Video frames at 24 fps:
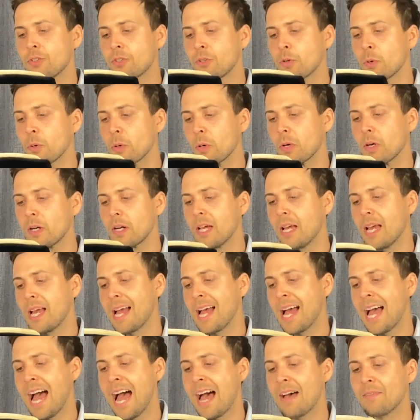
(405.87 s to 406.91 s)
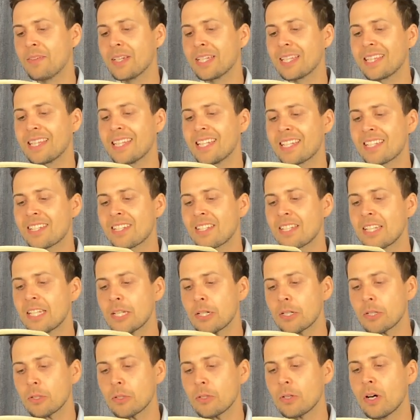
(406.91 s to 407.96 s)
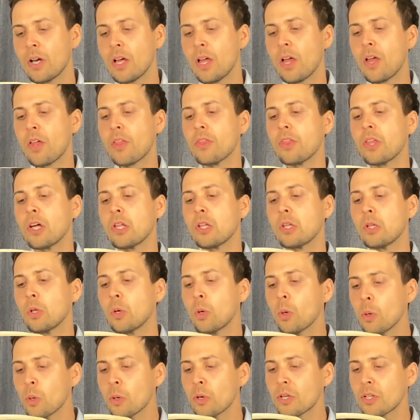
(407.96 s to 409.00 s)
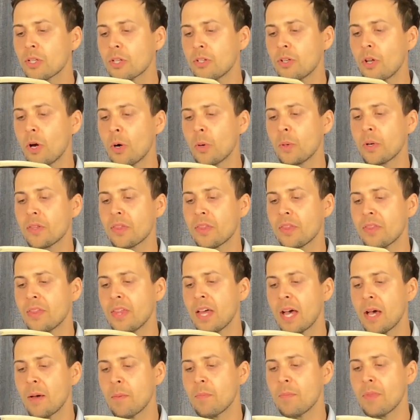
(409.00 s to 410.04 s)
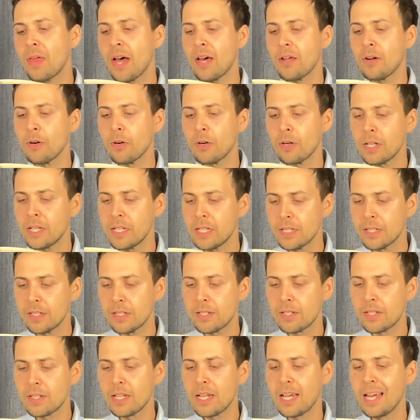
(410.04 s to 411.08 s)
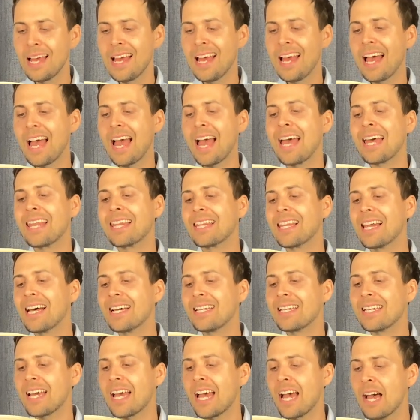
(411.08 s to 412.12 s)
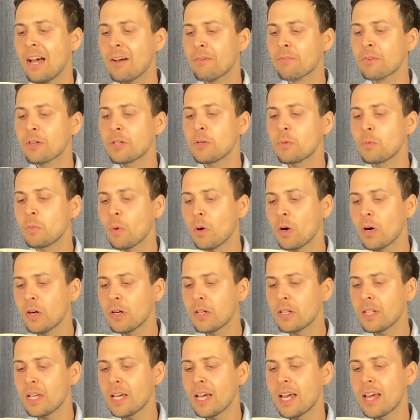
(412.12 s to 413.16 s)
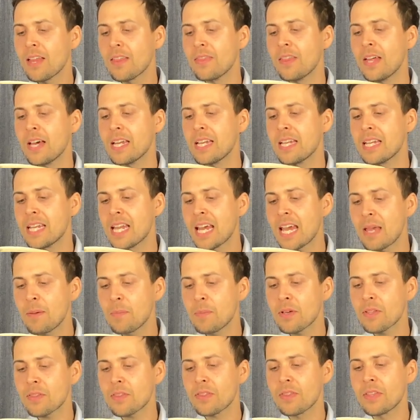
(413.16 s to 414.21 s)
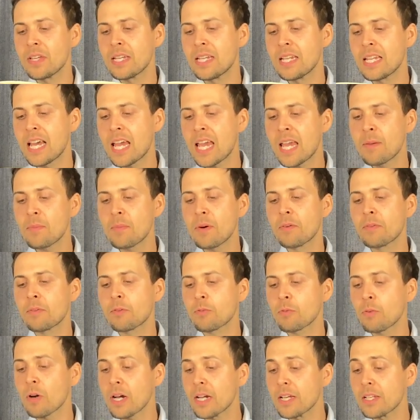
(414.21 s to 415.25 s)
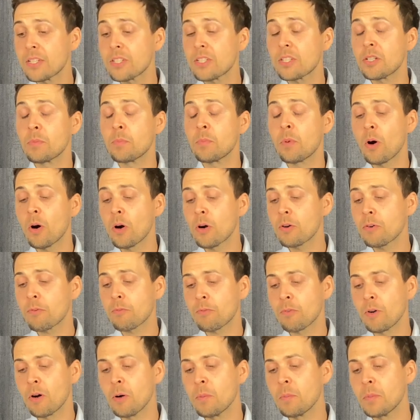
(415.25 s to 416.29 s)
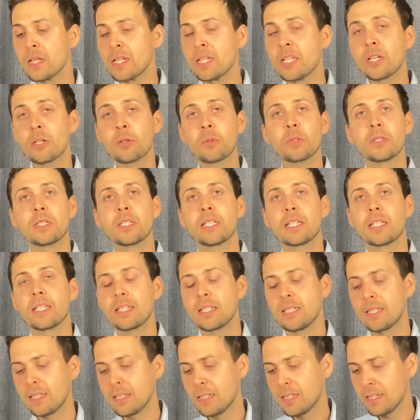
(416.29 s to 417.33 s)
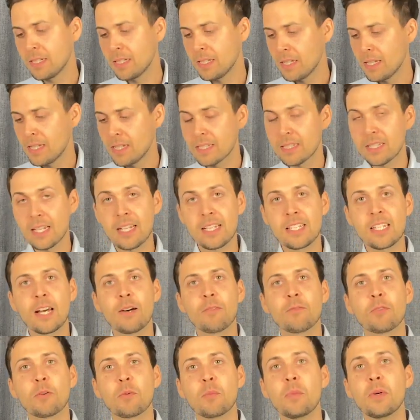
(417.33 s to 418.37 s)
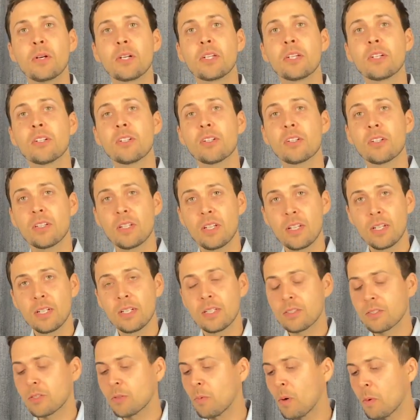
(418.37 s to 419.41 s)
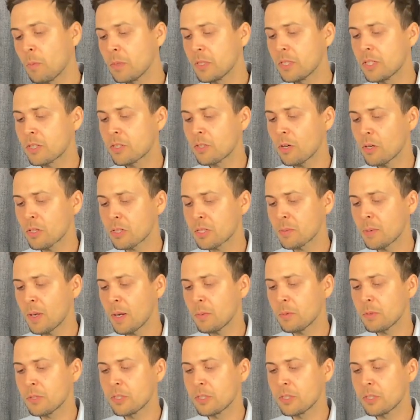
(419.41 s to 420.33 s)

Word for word: sure, having this seal, The Lord knoweth them that are his. And let every one that nameth the name of Christ depart from iniquity. Does that sound familiar to what we just talked about